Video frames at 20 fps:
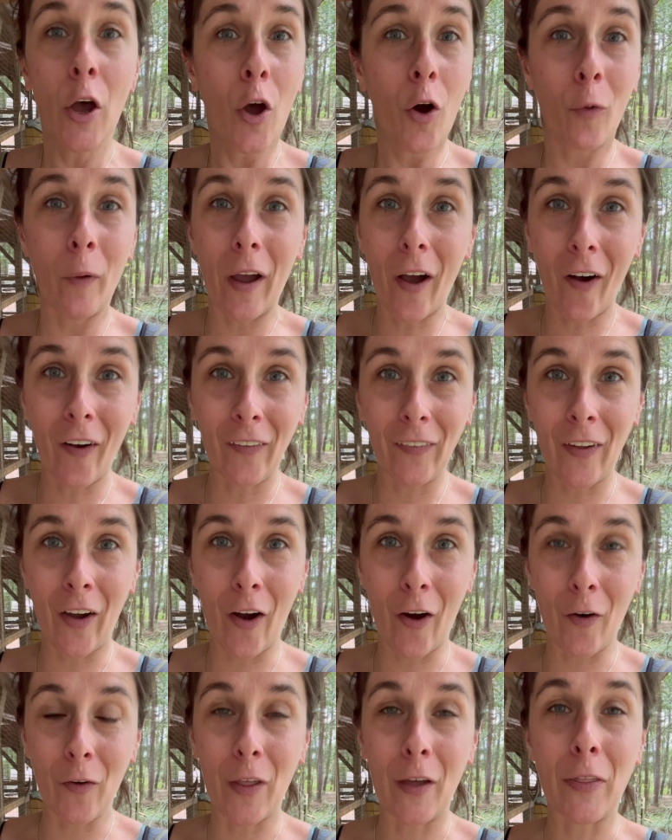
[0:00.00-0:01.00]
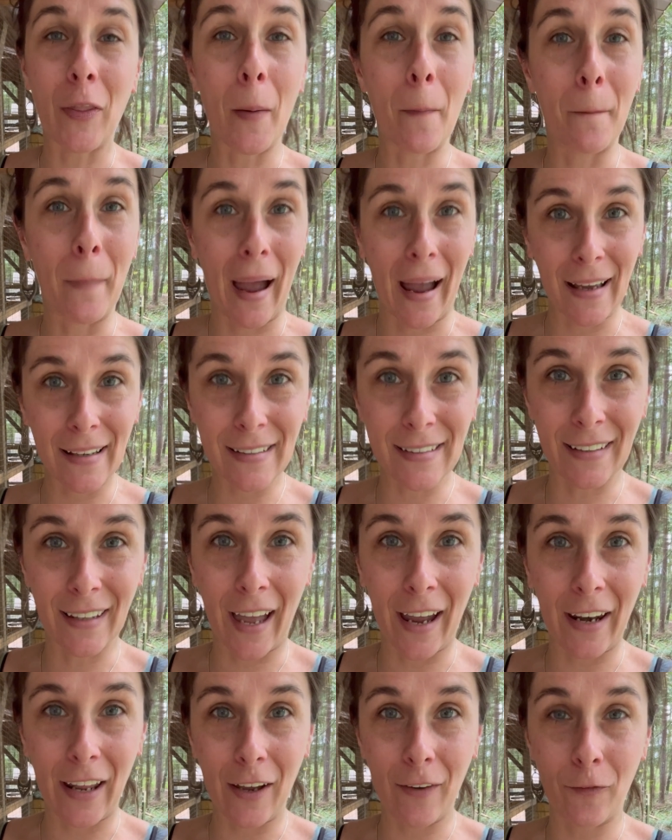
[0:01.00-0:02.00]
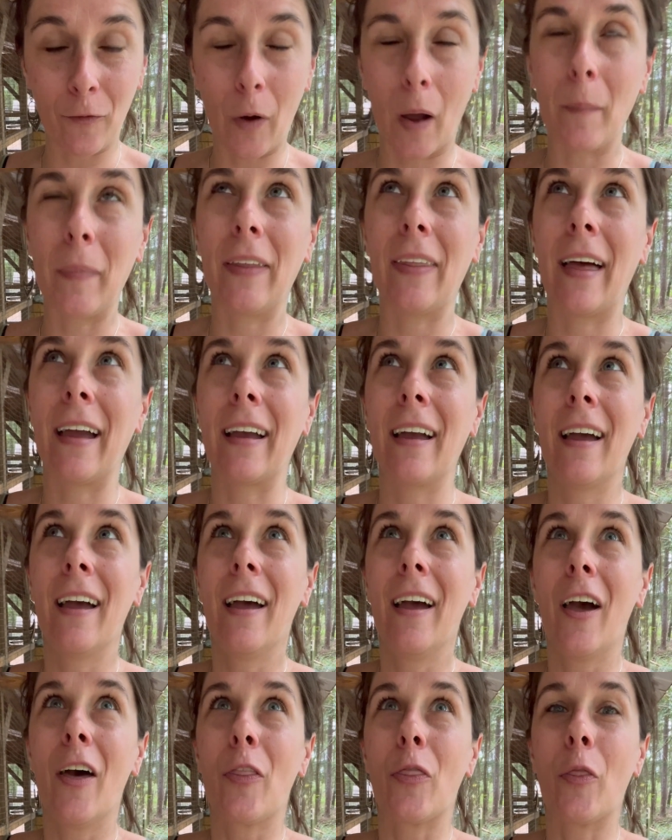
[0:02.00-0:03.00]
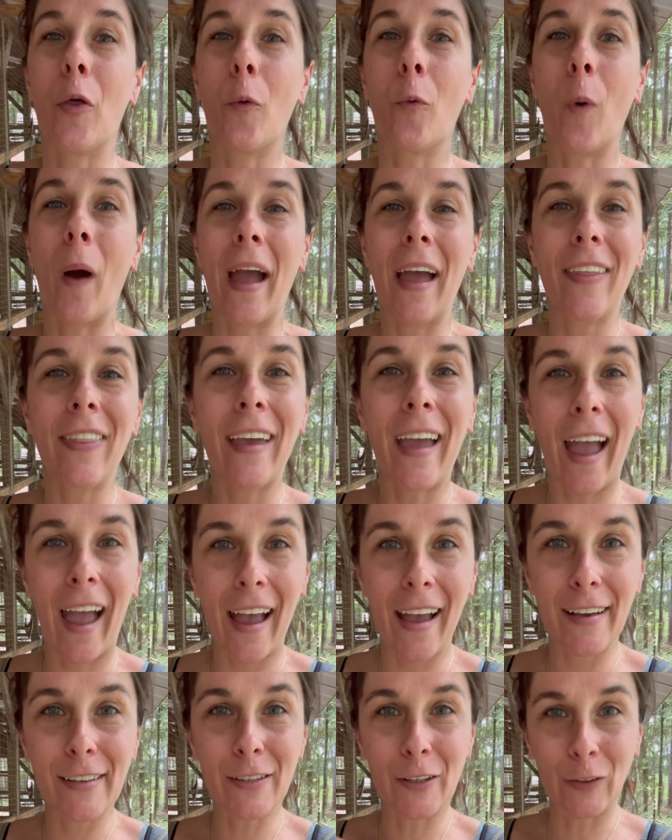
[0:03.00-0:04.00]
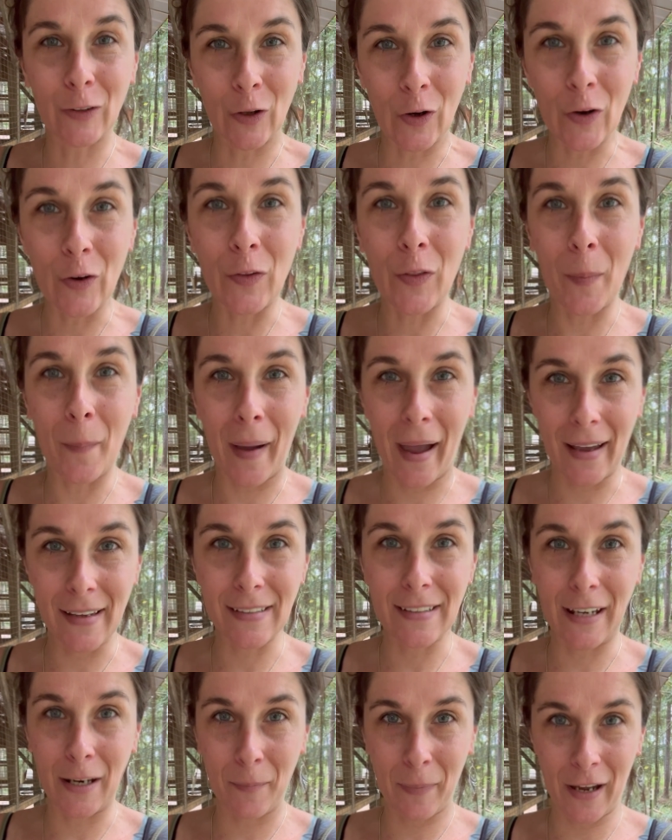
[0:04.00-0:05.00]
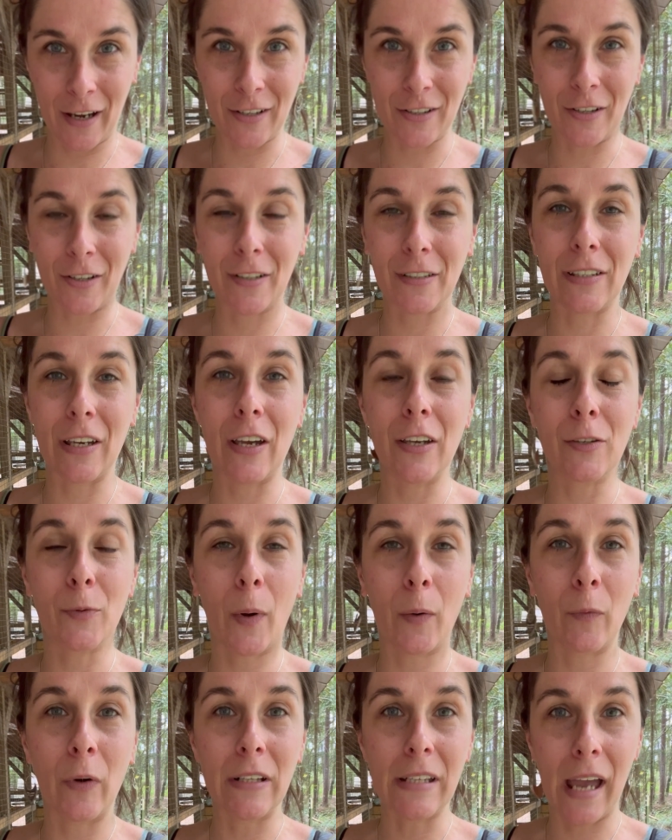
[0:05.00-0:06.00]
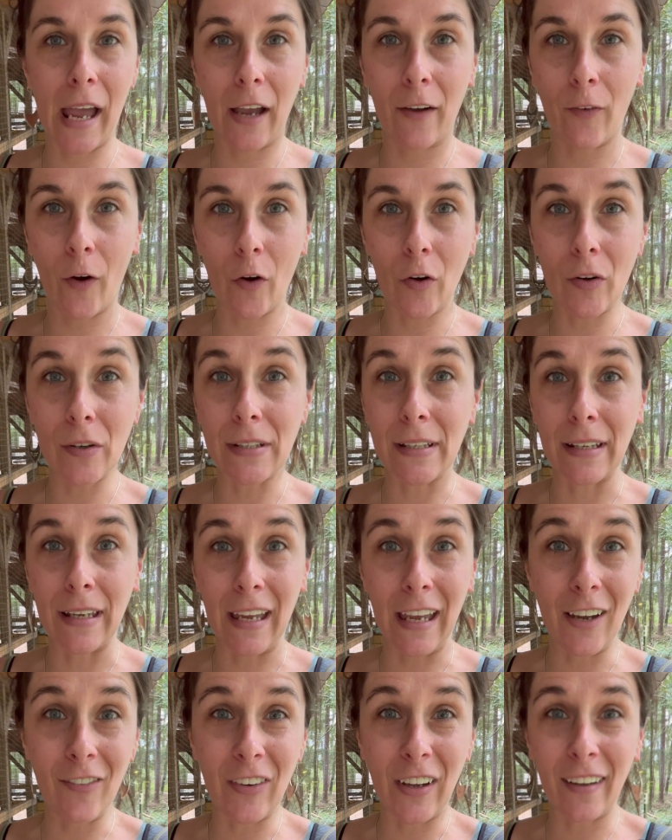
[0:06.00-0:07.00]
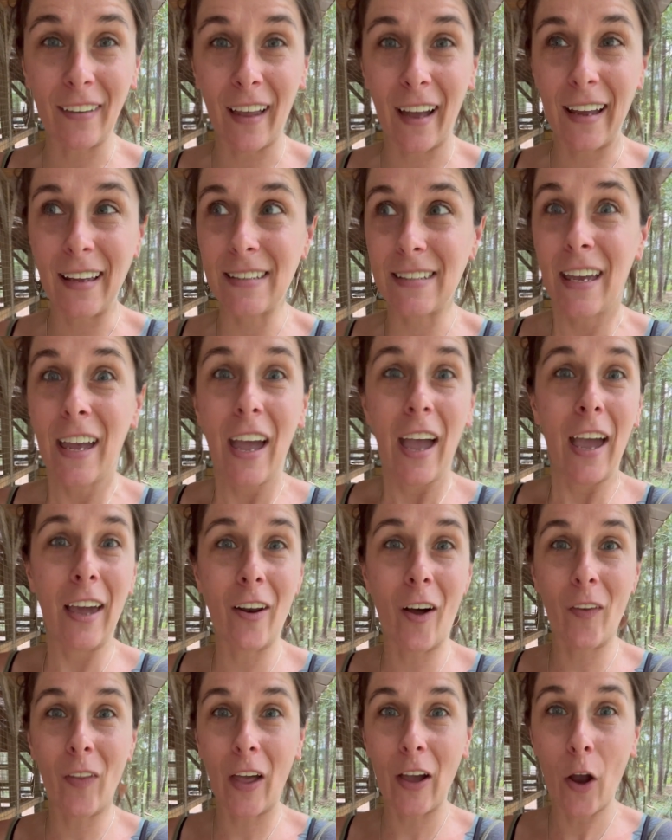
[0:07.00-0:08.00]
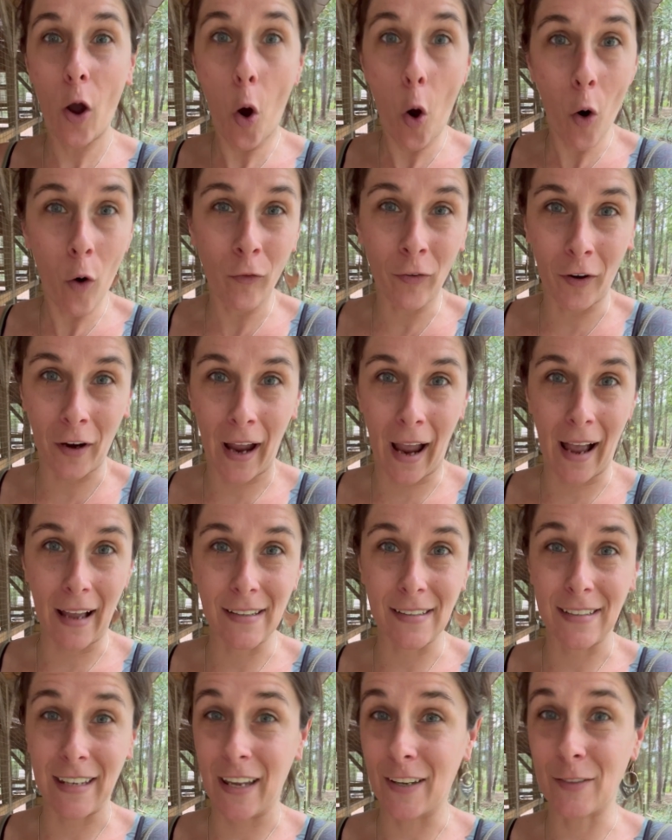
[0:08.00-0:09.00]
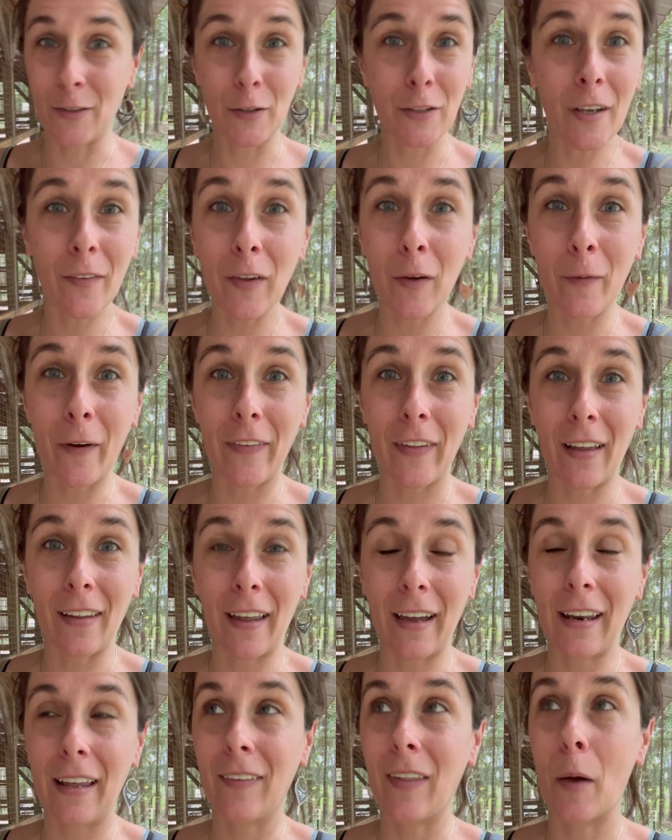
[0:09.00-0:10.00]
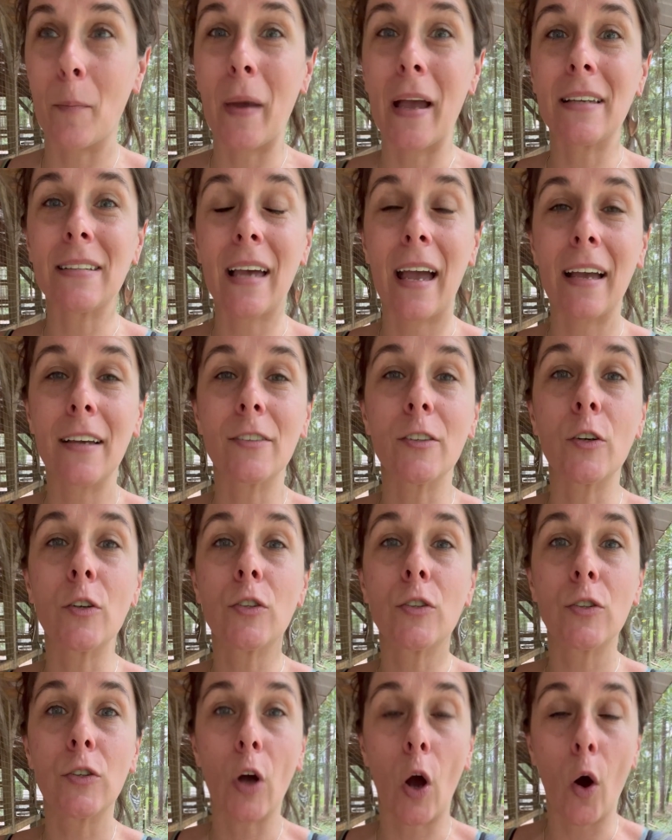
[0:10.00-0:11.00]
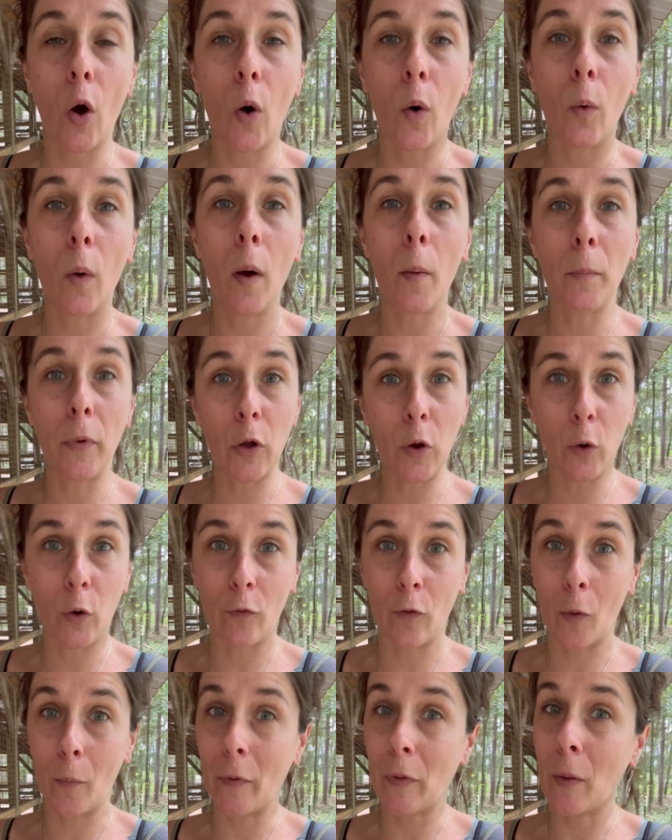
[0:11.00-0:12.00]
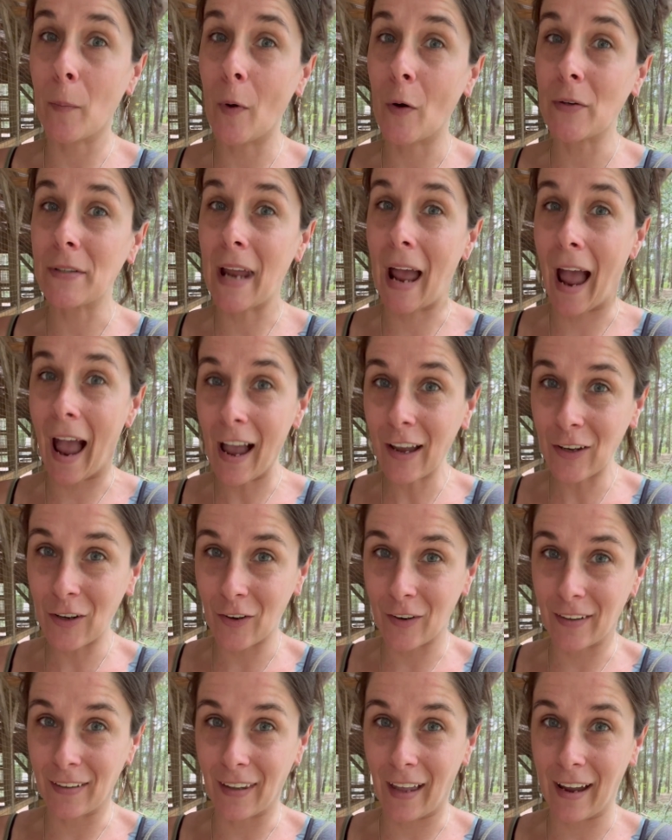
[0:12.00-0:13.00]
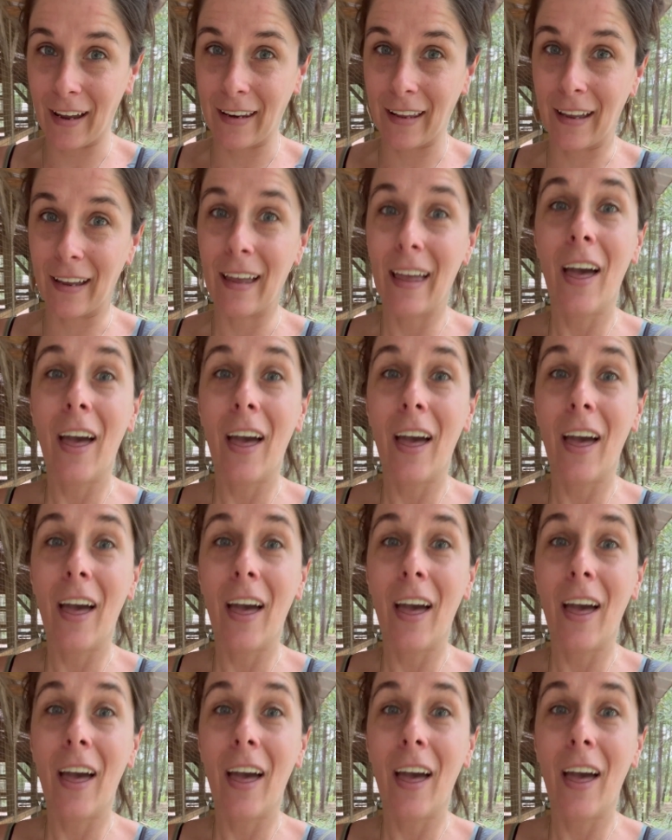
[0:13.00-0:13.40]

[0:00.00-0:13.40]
we all know that the best lighting, the way the eggs look the best in pictures is when we take photos in evening lights and on like overcast days. There's something about that lighting that makes eggs look so beautiful, but the most accurate lighting